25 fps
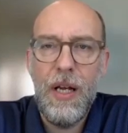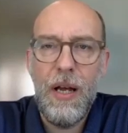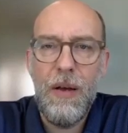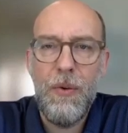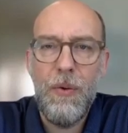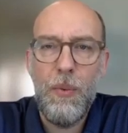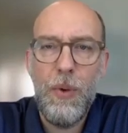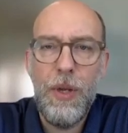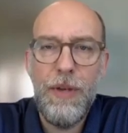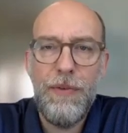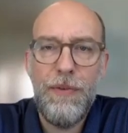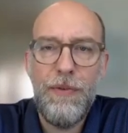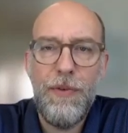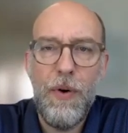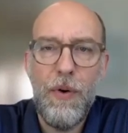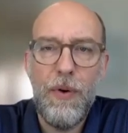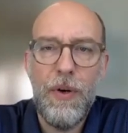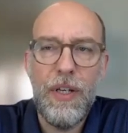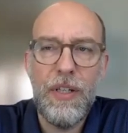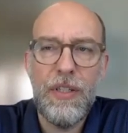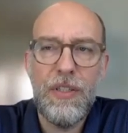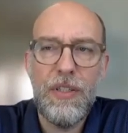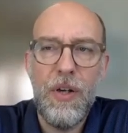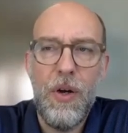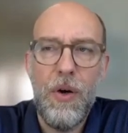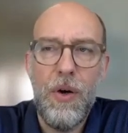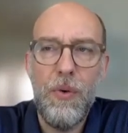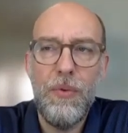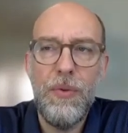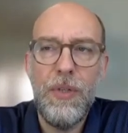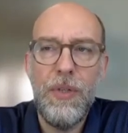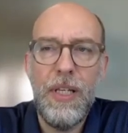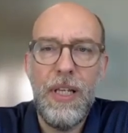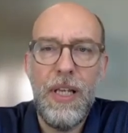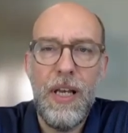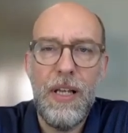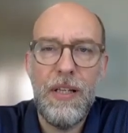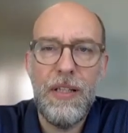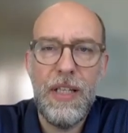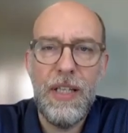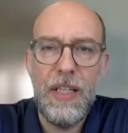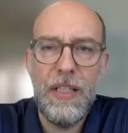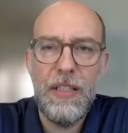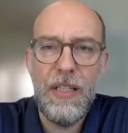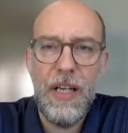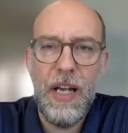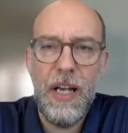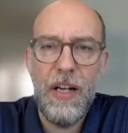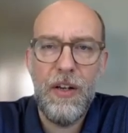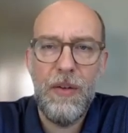we focused only on the
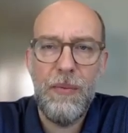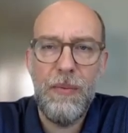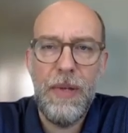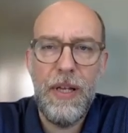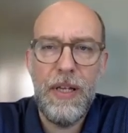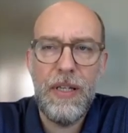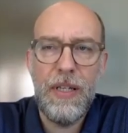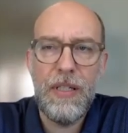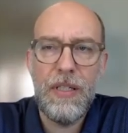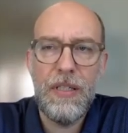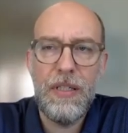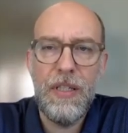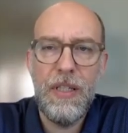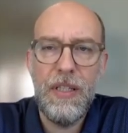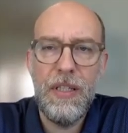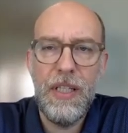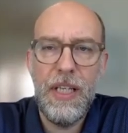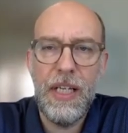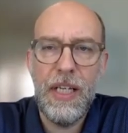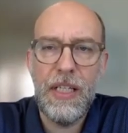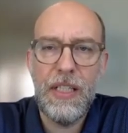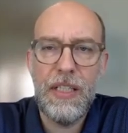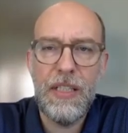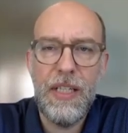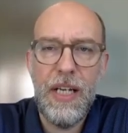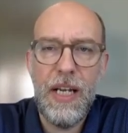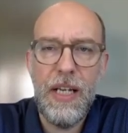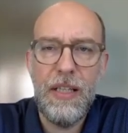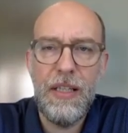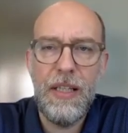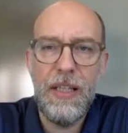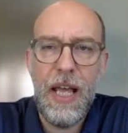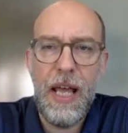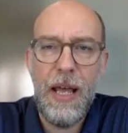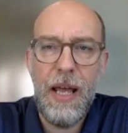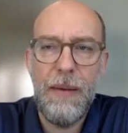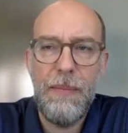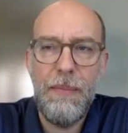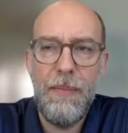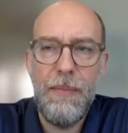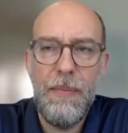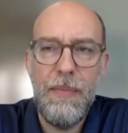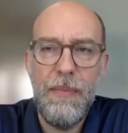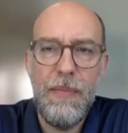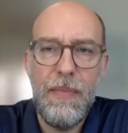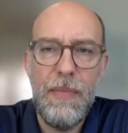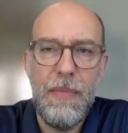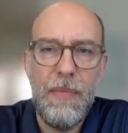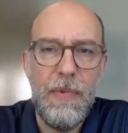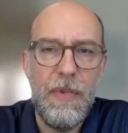entitlements to the extent that
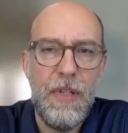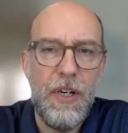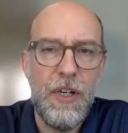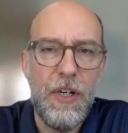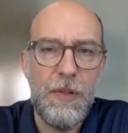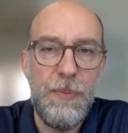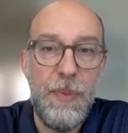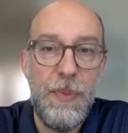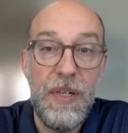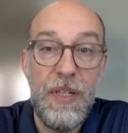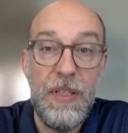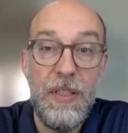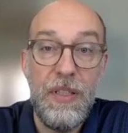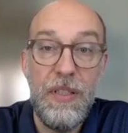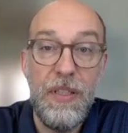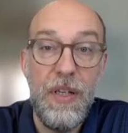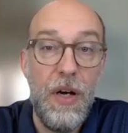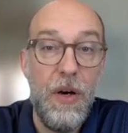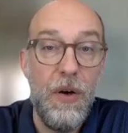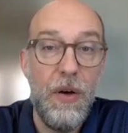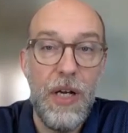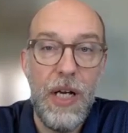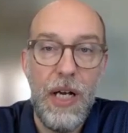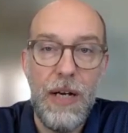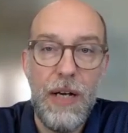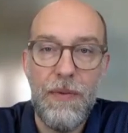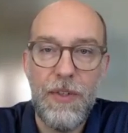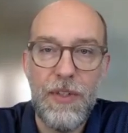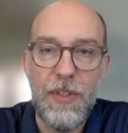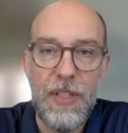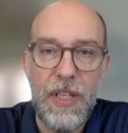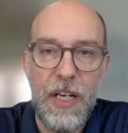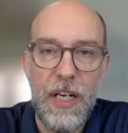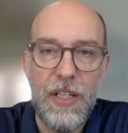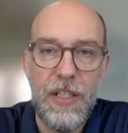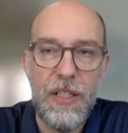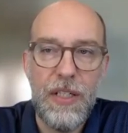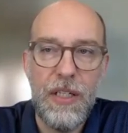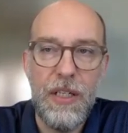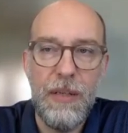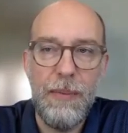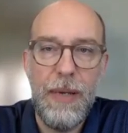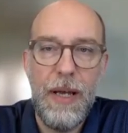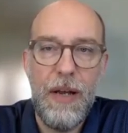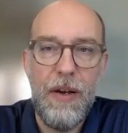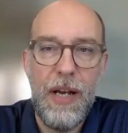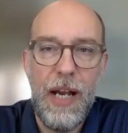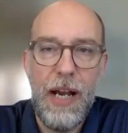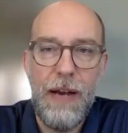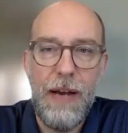there's been no conversation
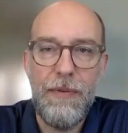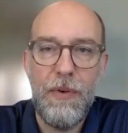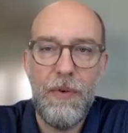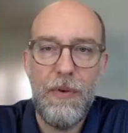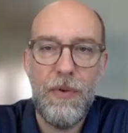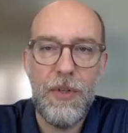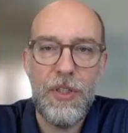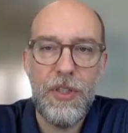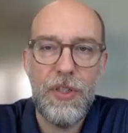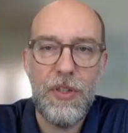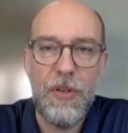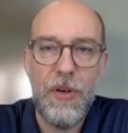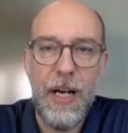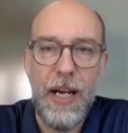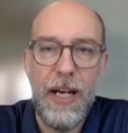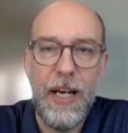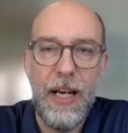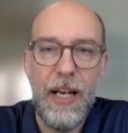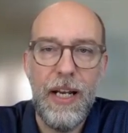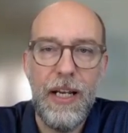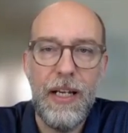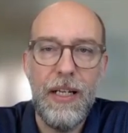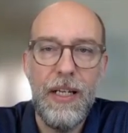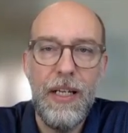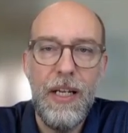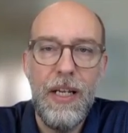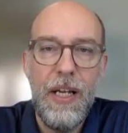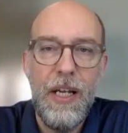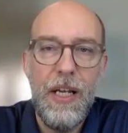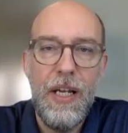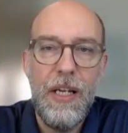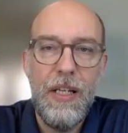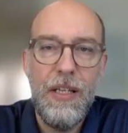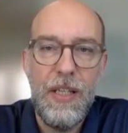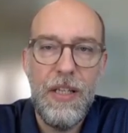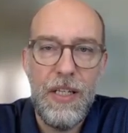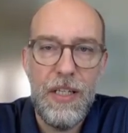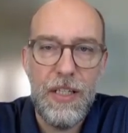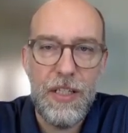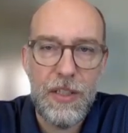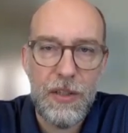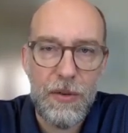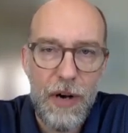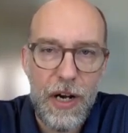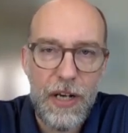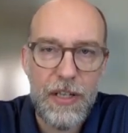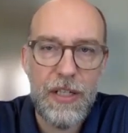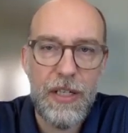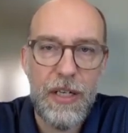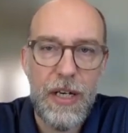about ever restraining the
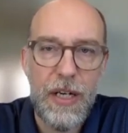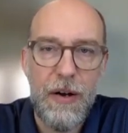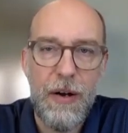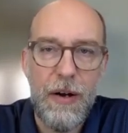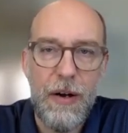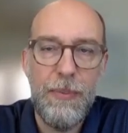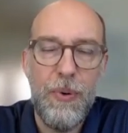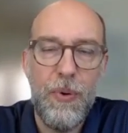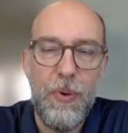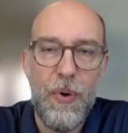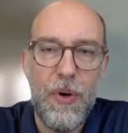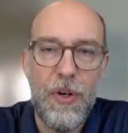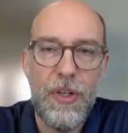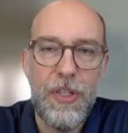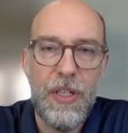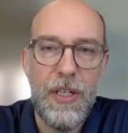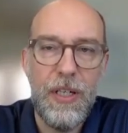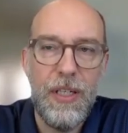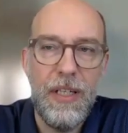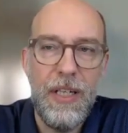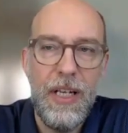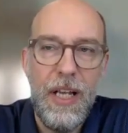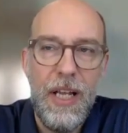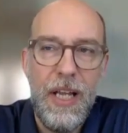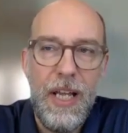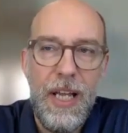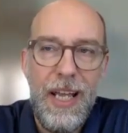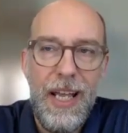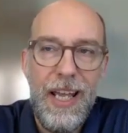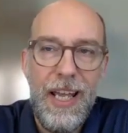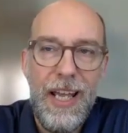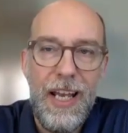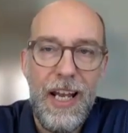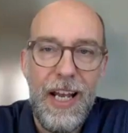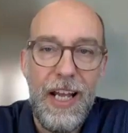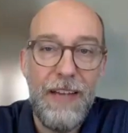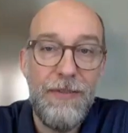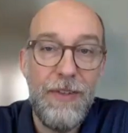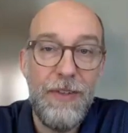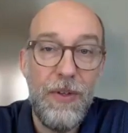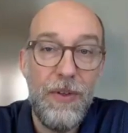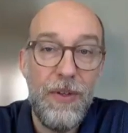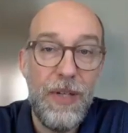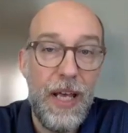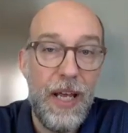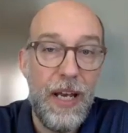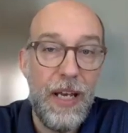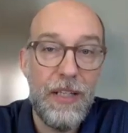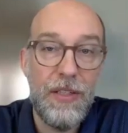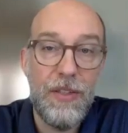discretionary portion. And I view
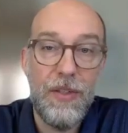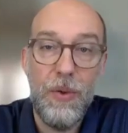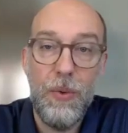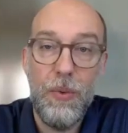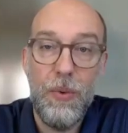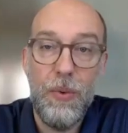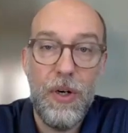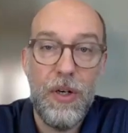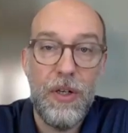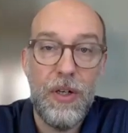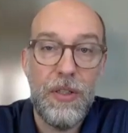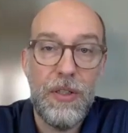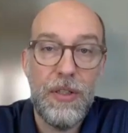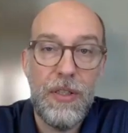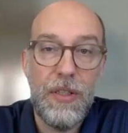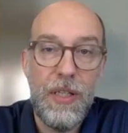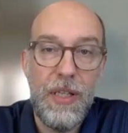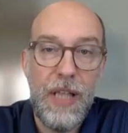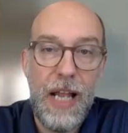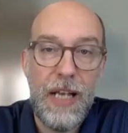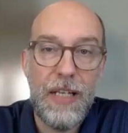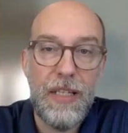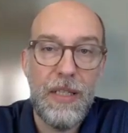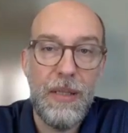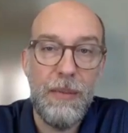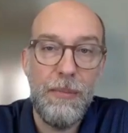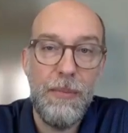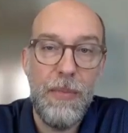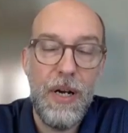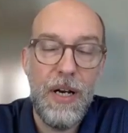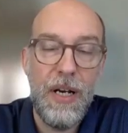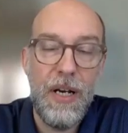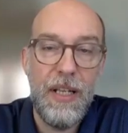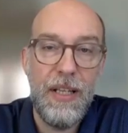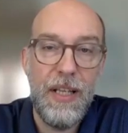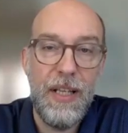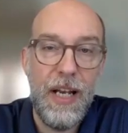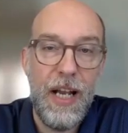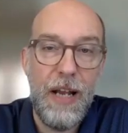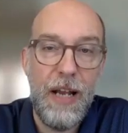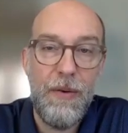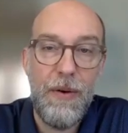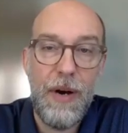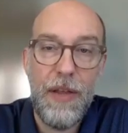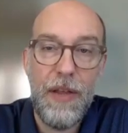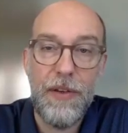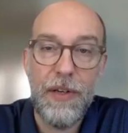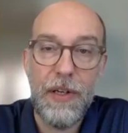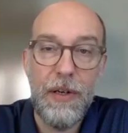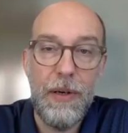that as the worst. That's the money that I'd
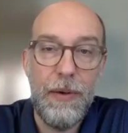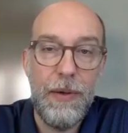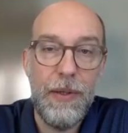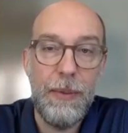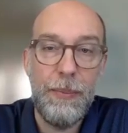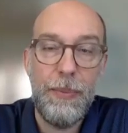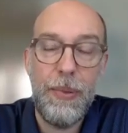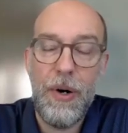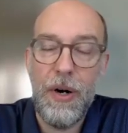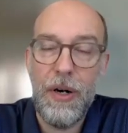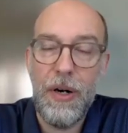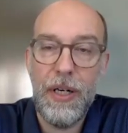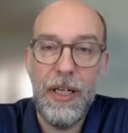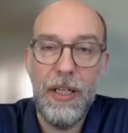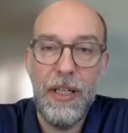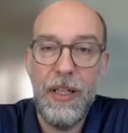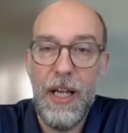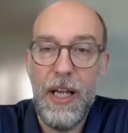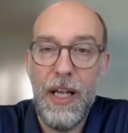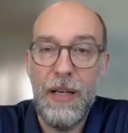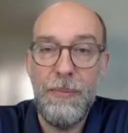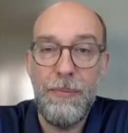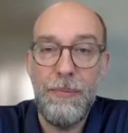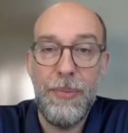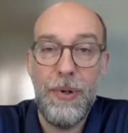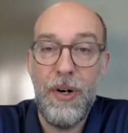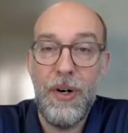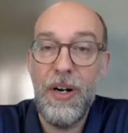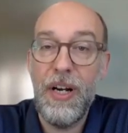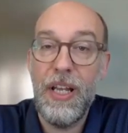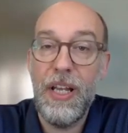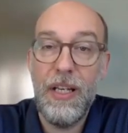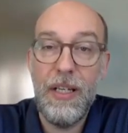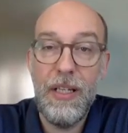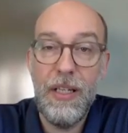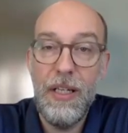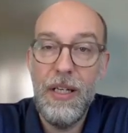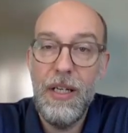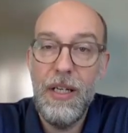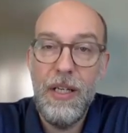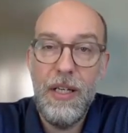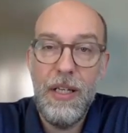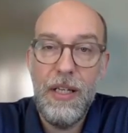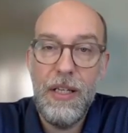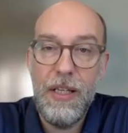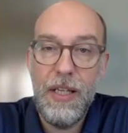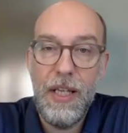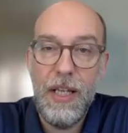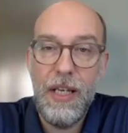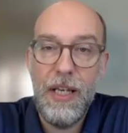rather go in a parking lot and burn it
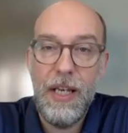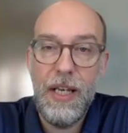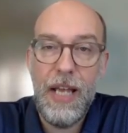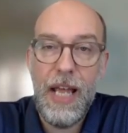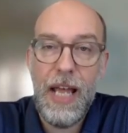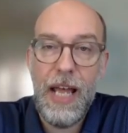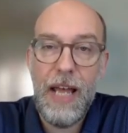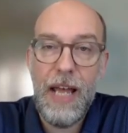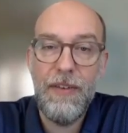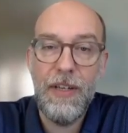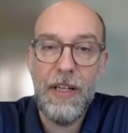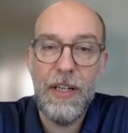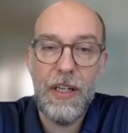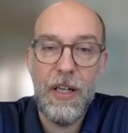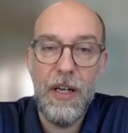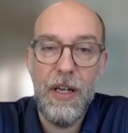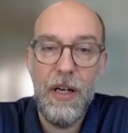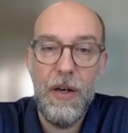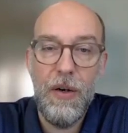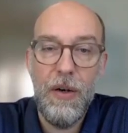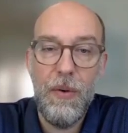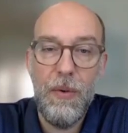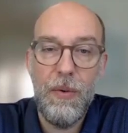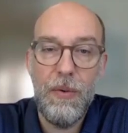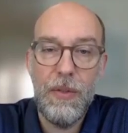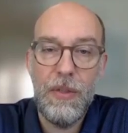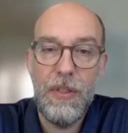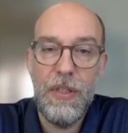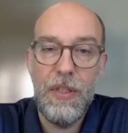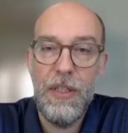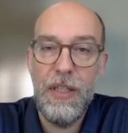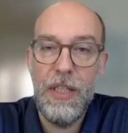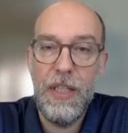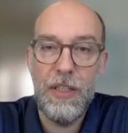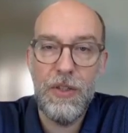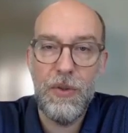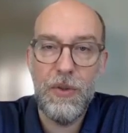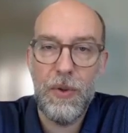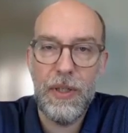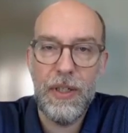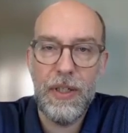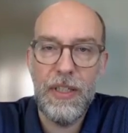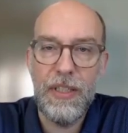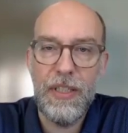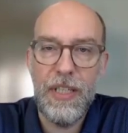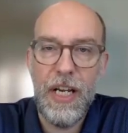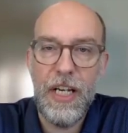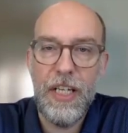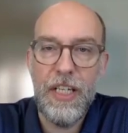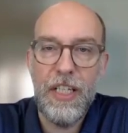than have it go to these
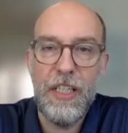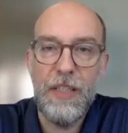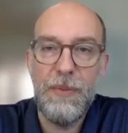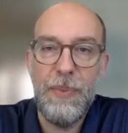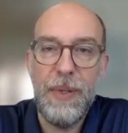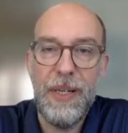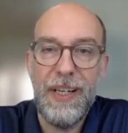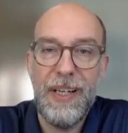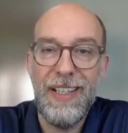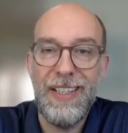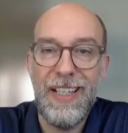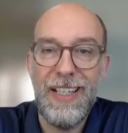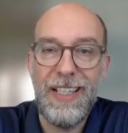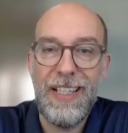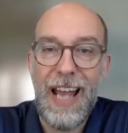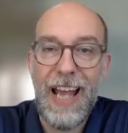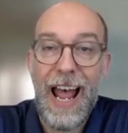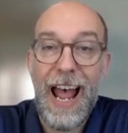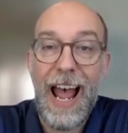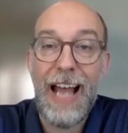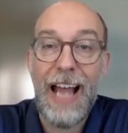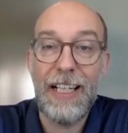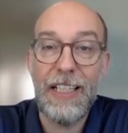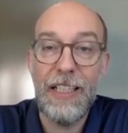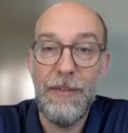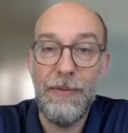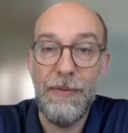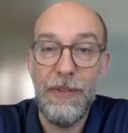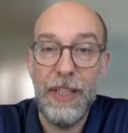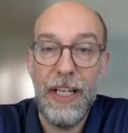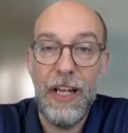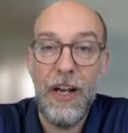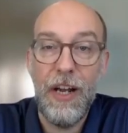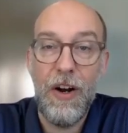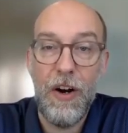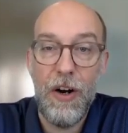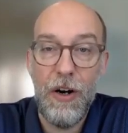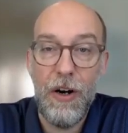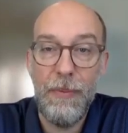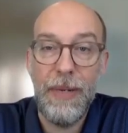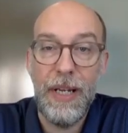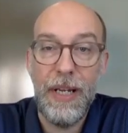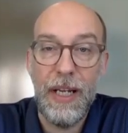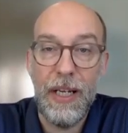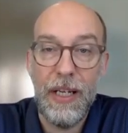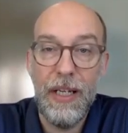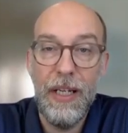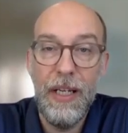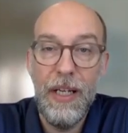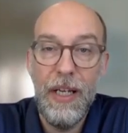organizations, because it's actively
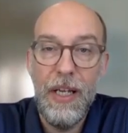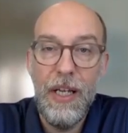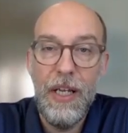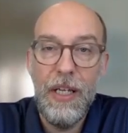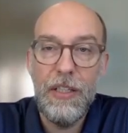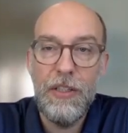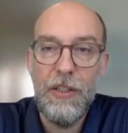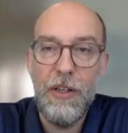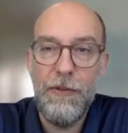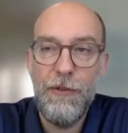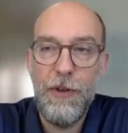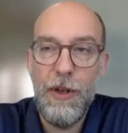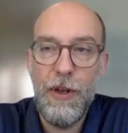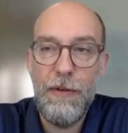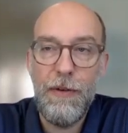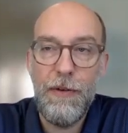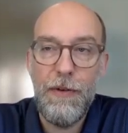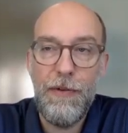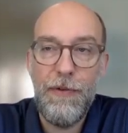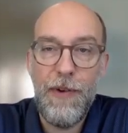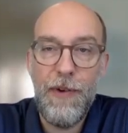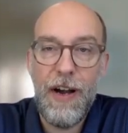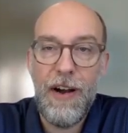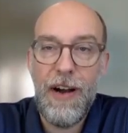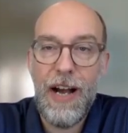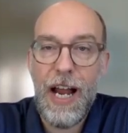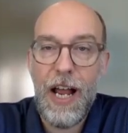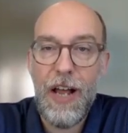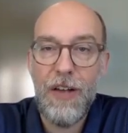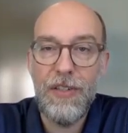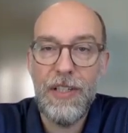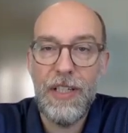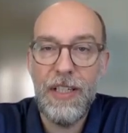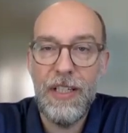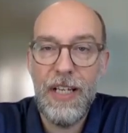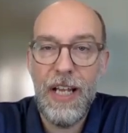harming. So if you have a fair housing